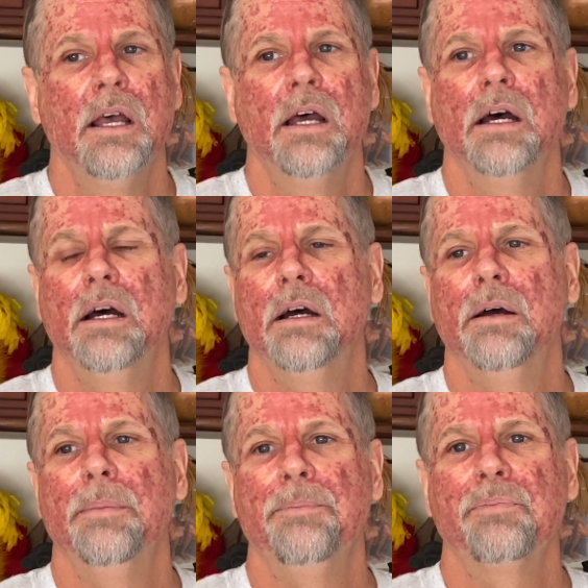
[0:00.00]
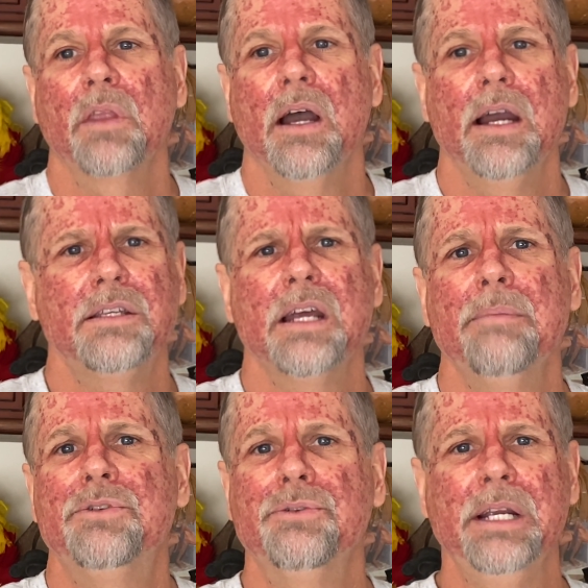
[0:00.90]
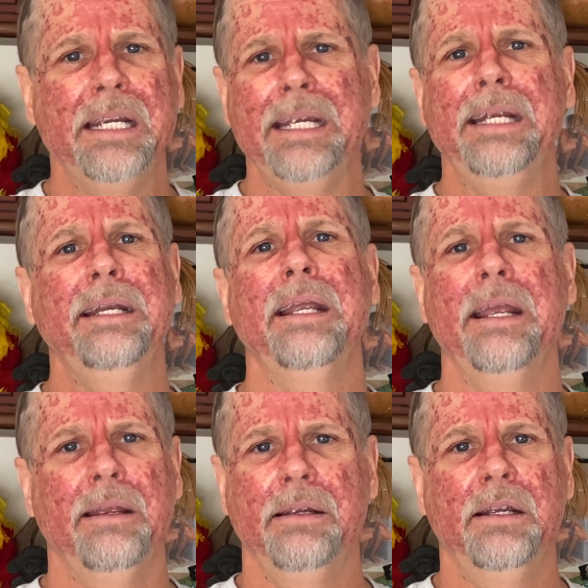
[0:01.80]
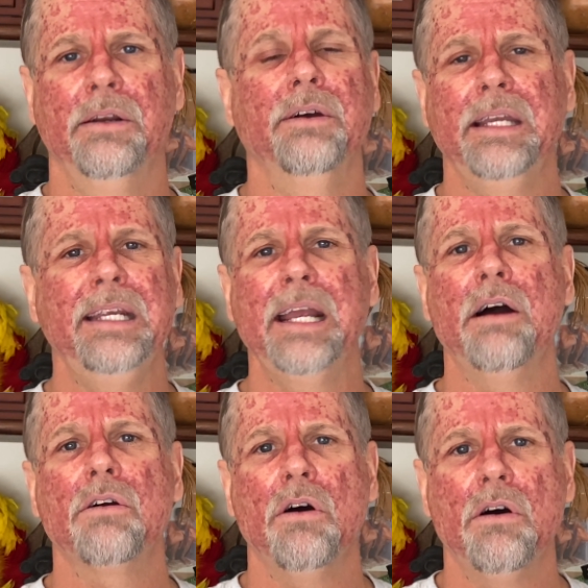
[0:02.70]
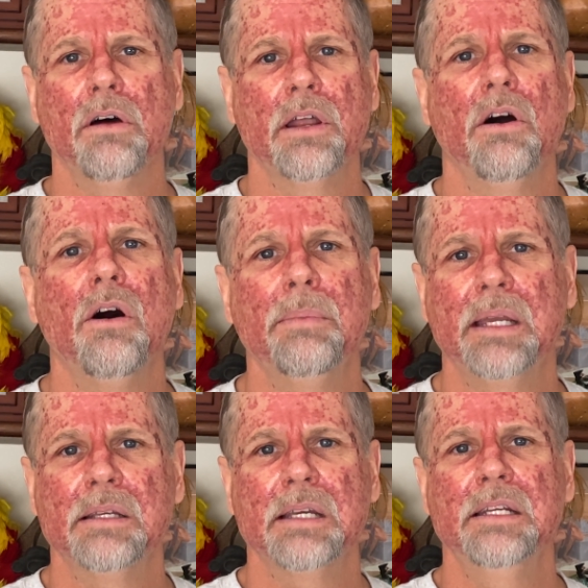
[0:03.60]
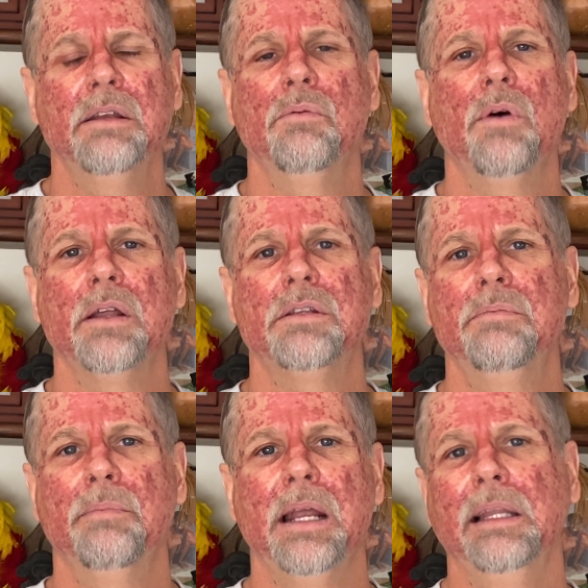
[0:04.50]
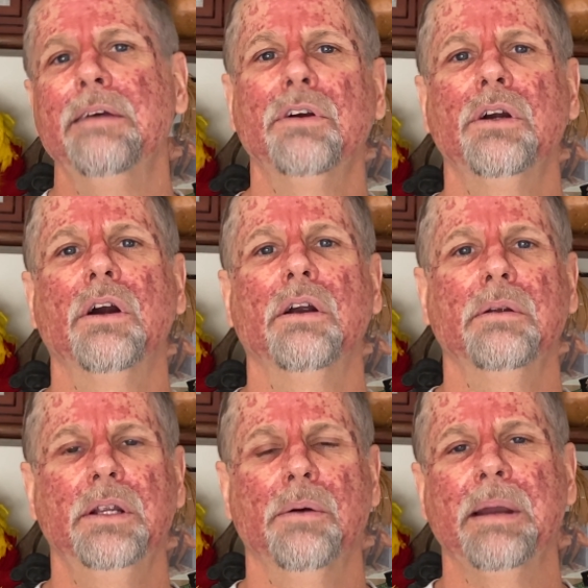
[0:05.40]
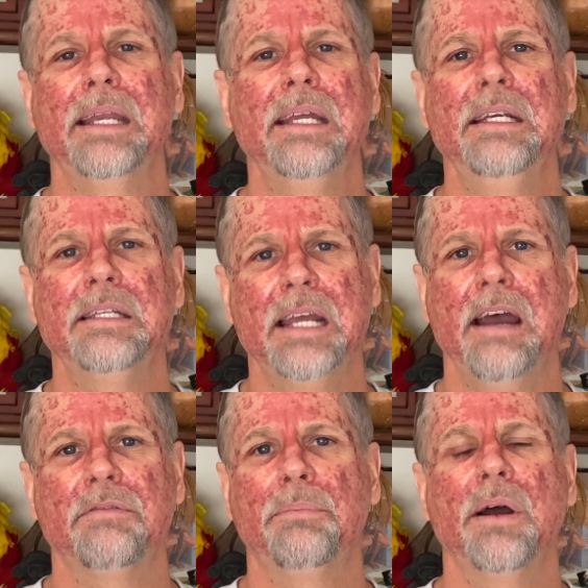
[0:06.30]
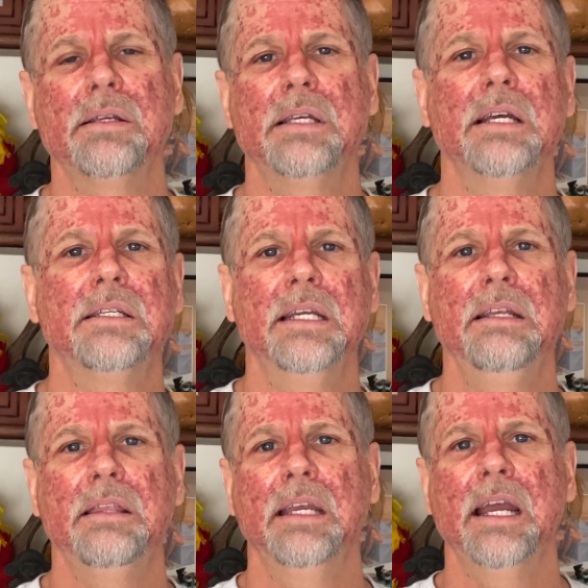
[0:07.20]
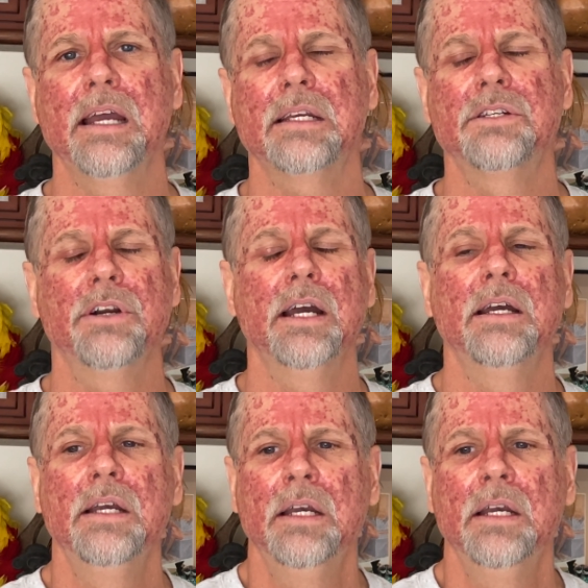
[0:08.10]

I stopped drinking, any alcohol at all, because I didn't want my liver or, my kidneys to have to process anything extra.